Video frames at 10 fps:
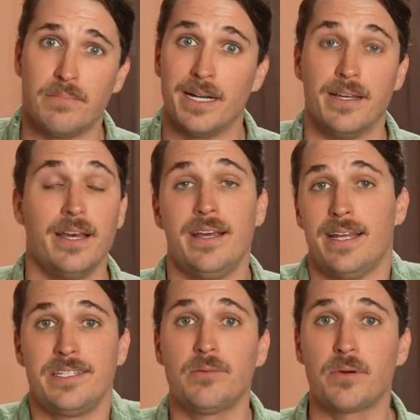but
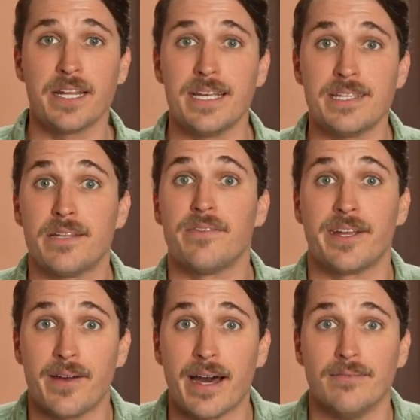it's still pretty easy to
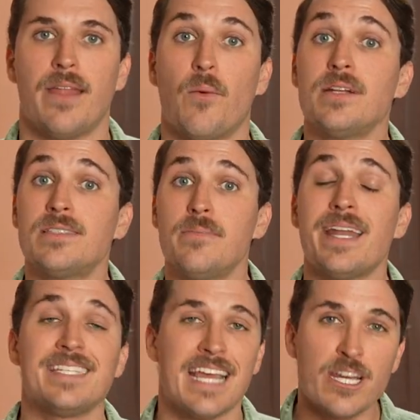figure out. Now, once the
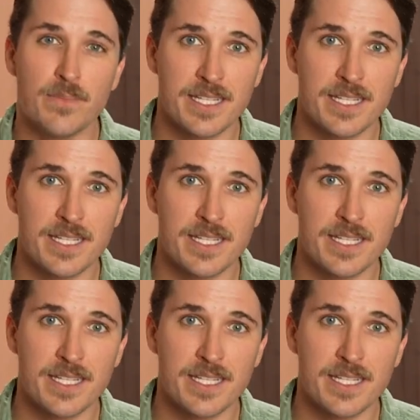bed is in your